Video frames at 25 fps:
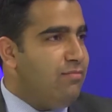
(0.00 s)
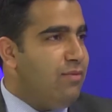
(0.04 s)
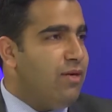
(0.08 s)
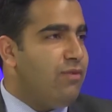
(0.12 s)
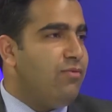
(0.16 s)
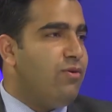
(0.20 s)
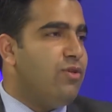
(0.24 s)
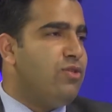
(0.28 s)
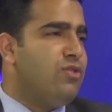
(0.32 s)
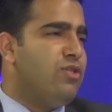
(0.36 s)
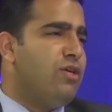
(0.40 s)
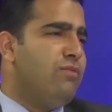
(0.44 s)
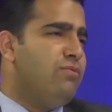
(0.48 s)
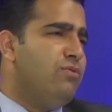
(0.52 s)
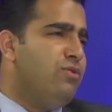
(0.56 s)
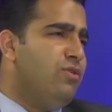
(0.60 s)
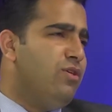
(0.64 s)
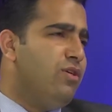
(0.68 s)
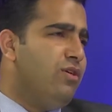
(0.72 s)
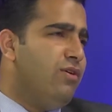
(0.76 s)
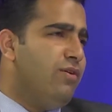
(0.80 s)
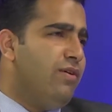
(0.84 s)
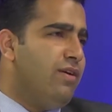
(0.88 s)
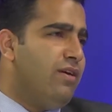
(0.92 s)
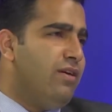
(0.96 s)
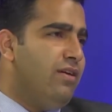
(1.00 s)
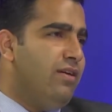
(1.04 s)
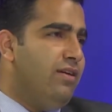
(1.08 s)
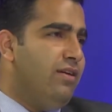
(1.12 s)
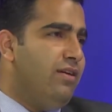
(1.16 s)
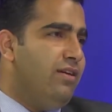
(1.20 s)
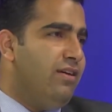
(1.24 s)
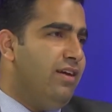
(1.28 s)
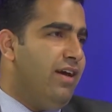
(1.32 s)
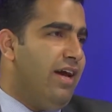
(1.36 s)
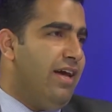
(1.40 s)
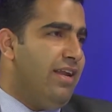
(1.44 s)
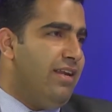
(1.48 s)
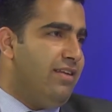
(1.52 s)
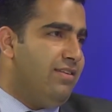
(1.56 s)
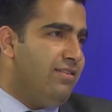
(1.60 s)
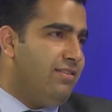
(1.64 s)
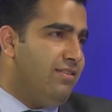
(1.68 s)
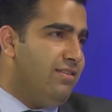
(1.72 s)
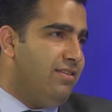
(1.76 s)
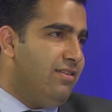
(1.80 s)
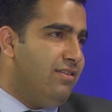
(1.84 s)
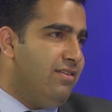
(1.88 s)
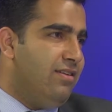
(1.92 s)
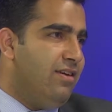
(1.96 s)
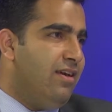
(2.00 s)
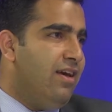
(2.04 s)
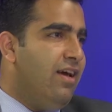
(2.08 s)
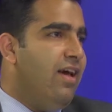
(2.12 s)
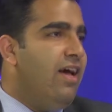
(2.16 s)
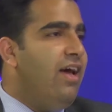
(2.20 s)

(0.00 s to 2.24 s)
but was subsequently arrested